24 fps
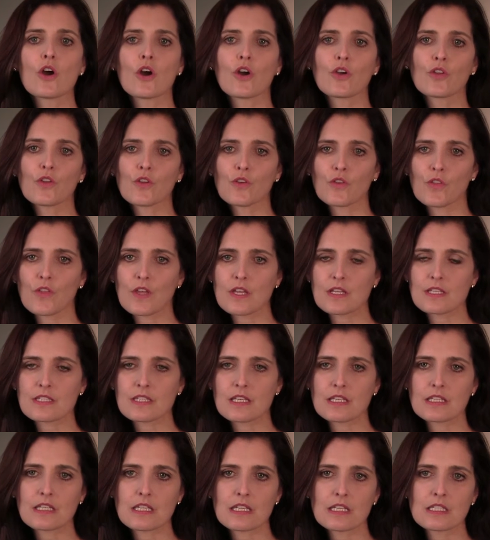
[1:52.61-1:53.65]
Are there things
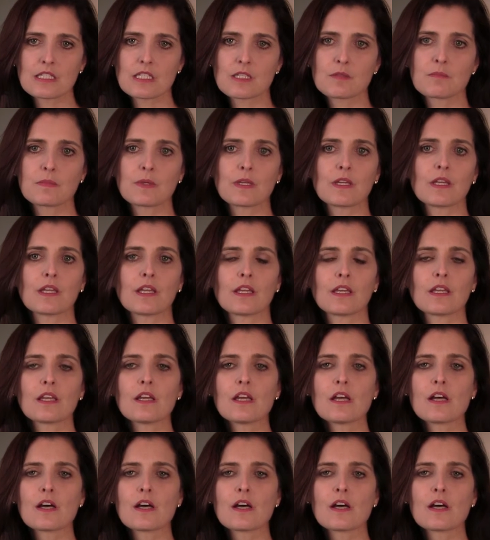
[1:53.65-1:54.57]
that need to be